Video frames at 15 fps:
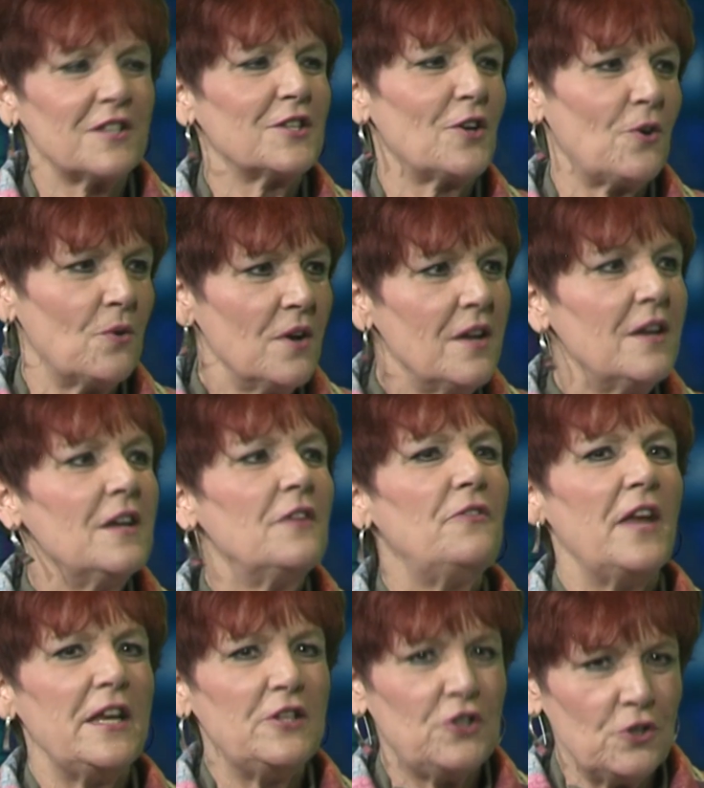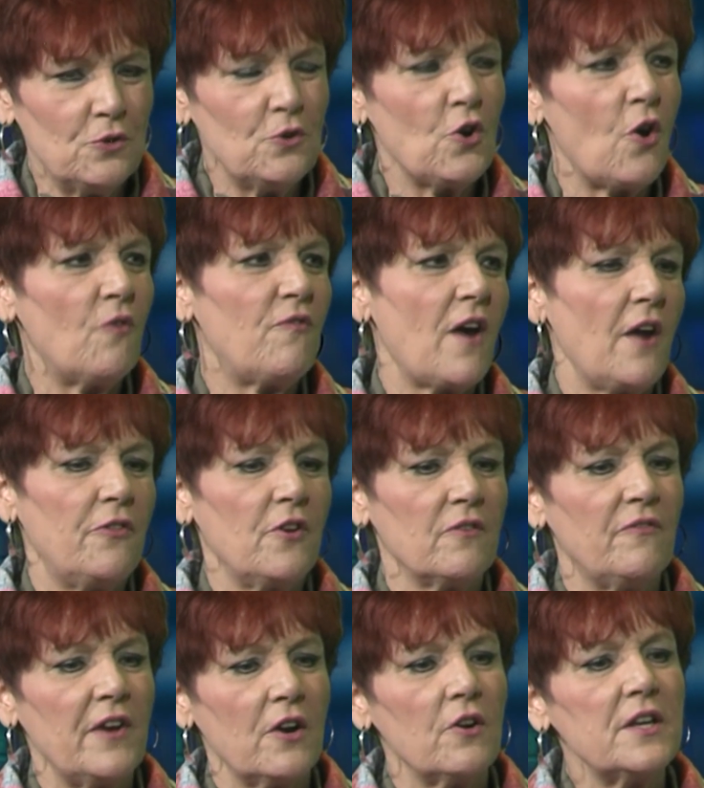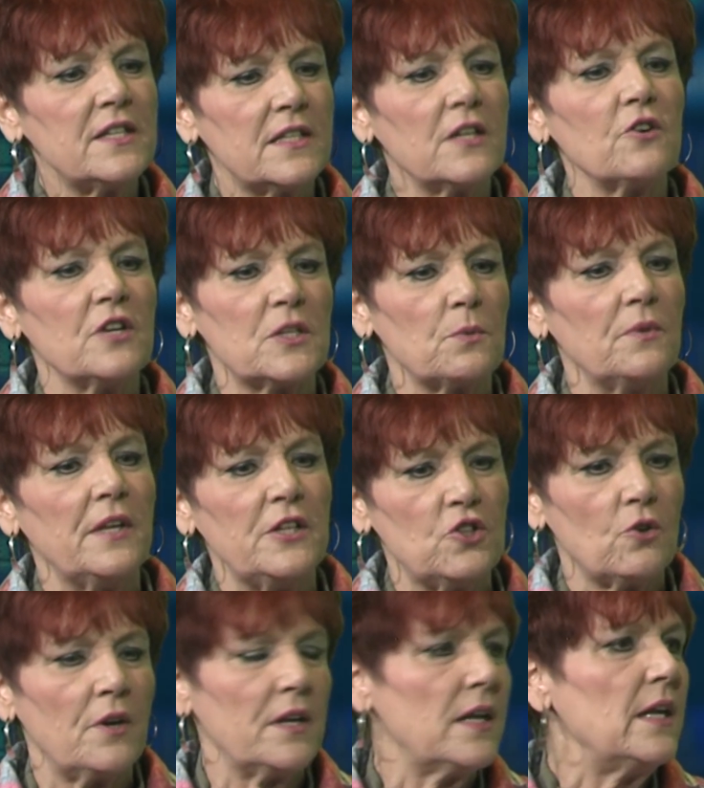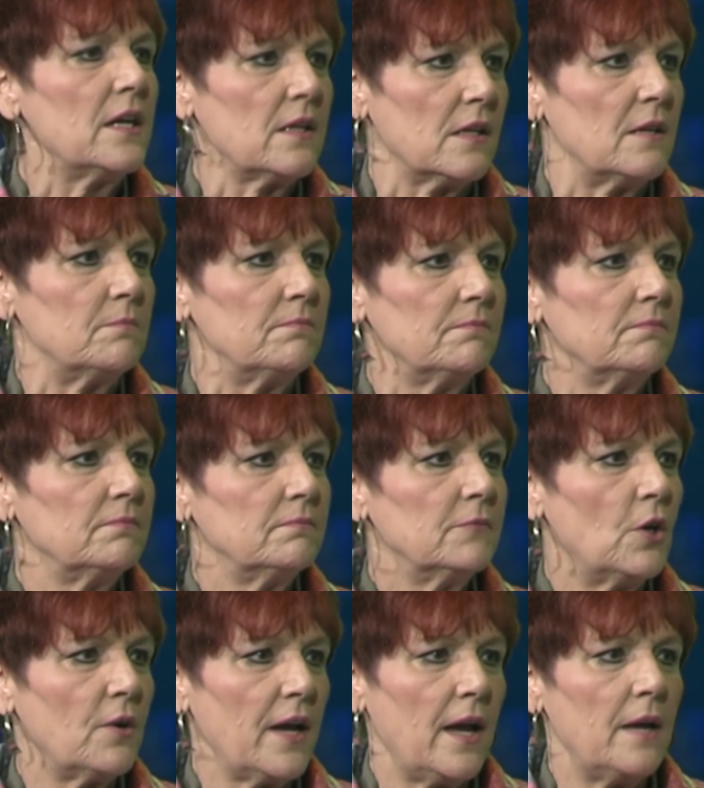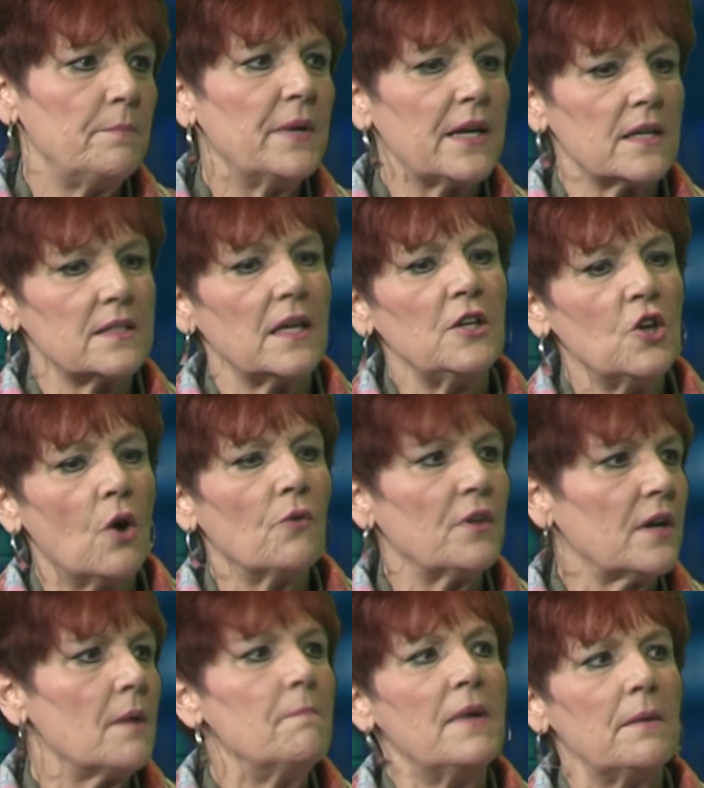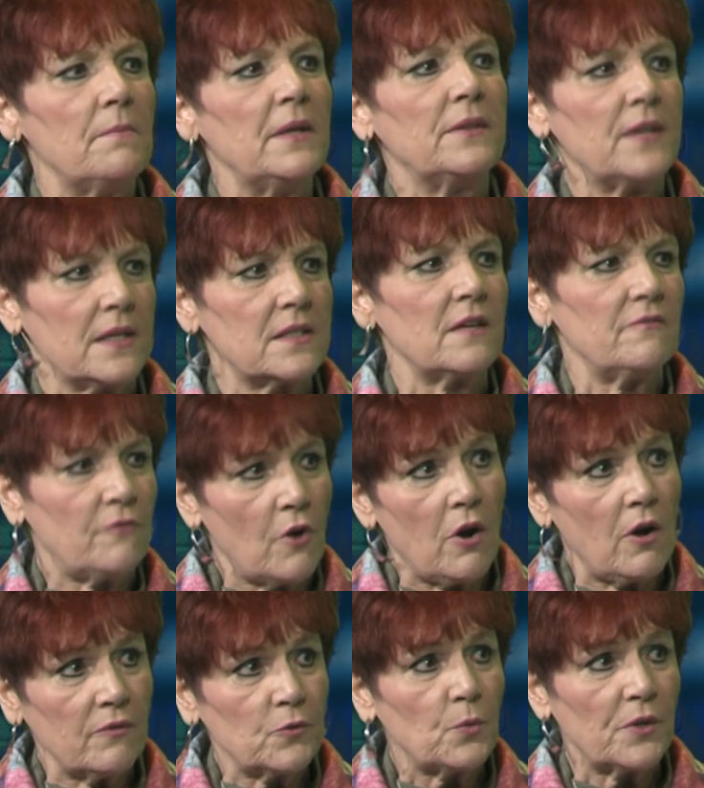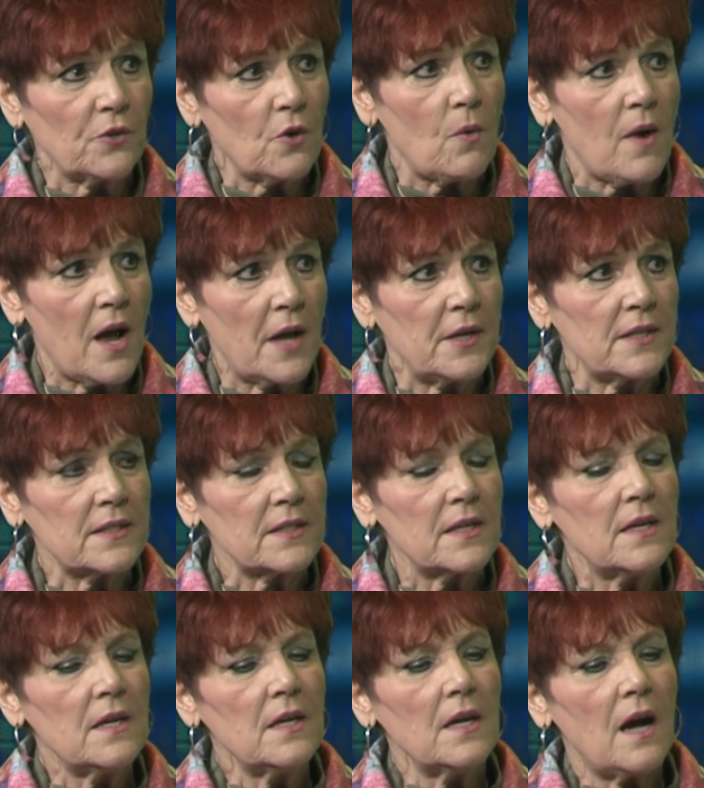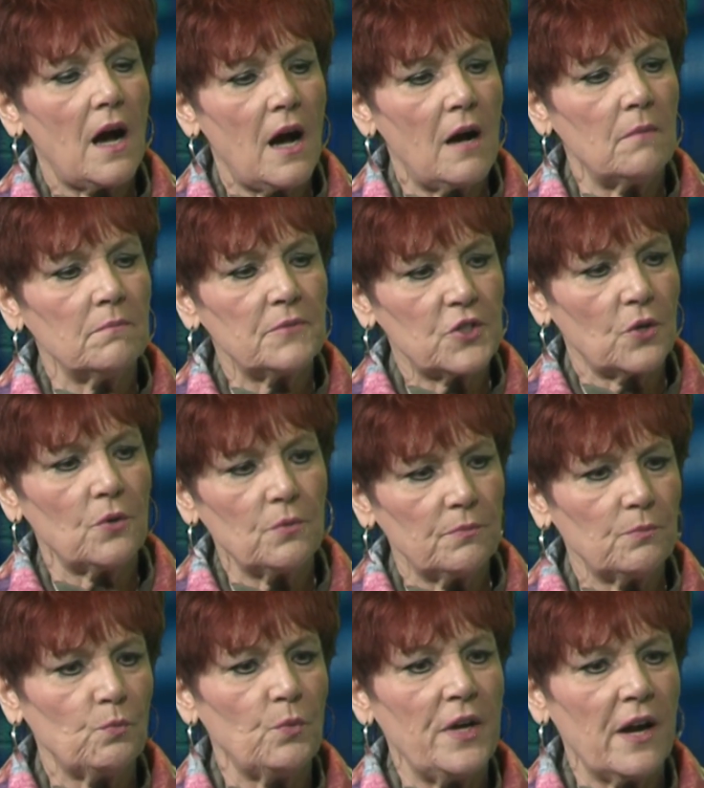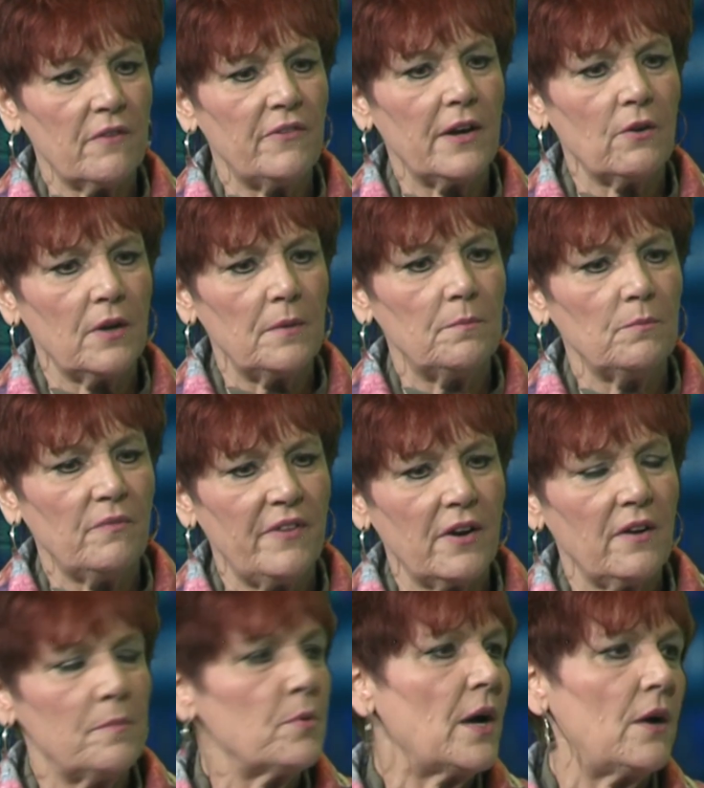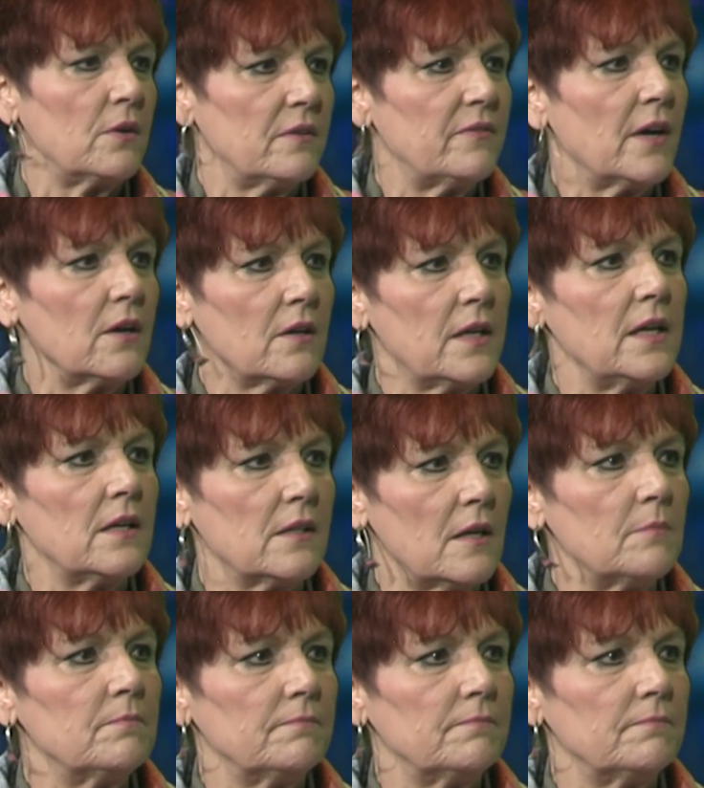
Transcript: So they do go far. They're very serious when they join Key Club, okay, because they know the commitment that's involved with Kiwanis. So we are very, very proud of our Key Club.